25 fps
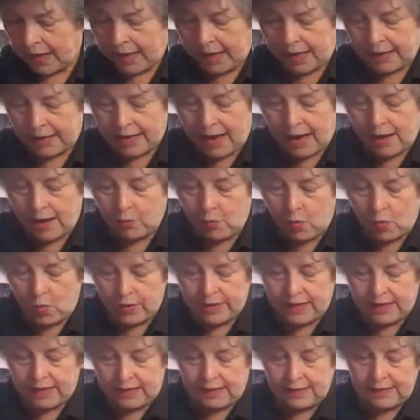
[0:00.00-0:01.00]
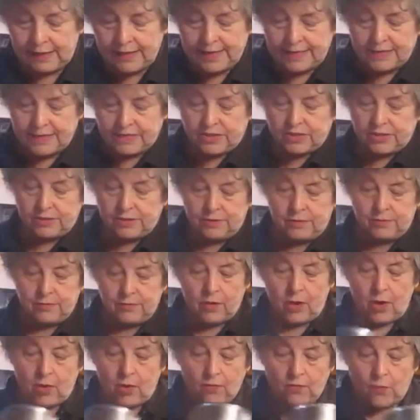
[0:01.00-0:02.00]
And I want at least
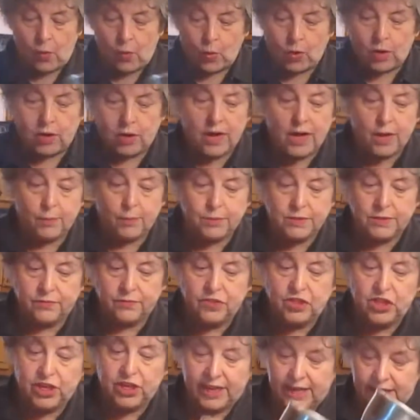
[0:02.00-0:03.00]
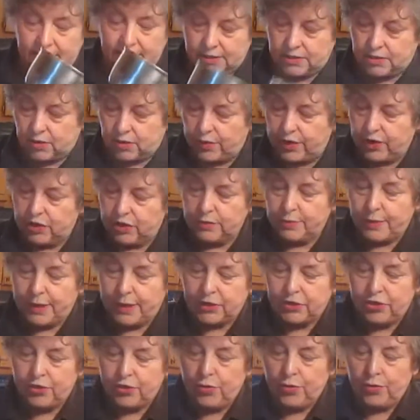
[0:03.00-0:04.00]
4 cups of chicken. So here's my
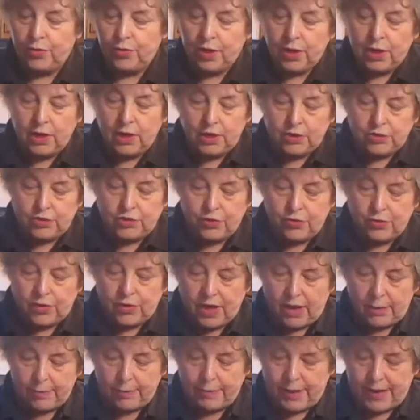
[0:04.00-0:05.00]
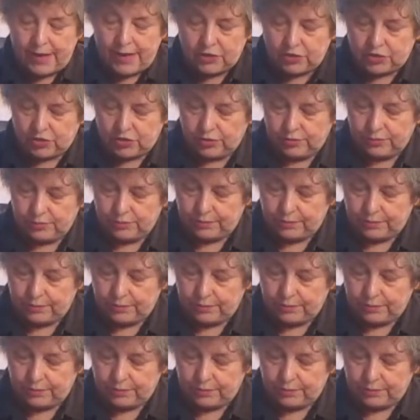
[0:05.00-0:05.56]
two cup measure.